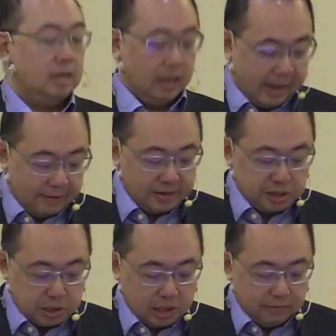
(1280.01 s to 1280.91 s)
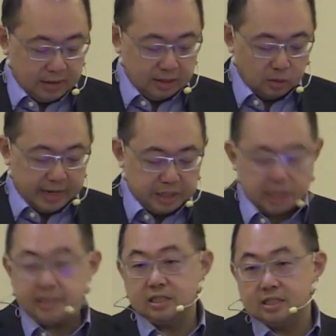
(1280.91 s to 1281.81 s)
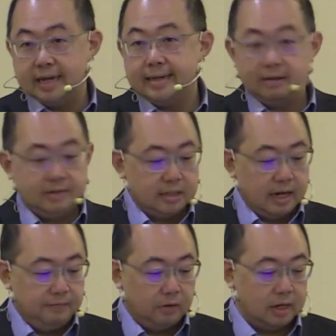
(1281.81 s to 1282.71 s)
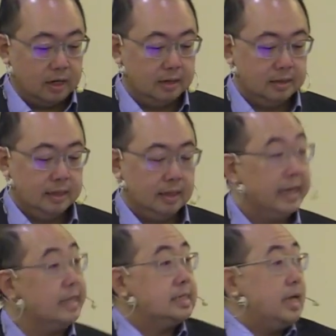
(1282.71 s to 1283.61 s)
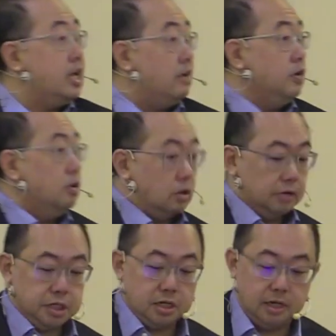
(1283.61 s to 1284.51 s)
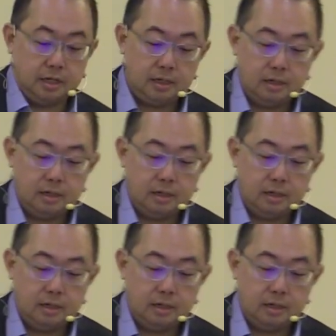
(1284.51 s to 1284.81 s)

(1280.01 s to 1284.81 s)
Love and serve her the way Jesus laid down his life for her. It said, if you're a Christian,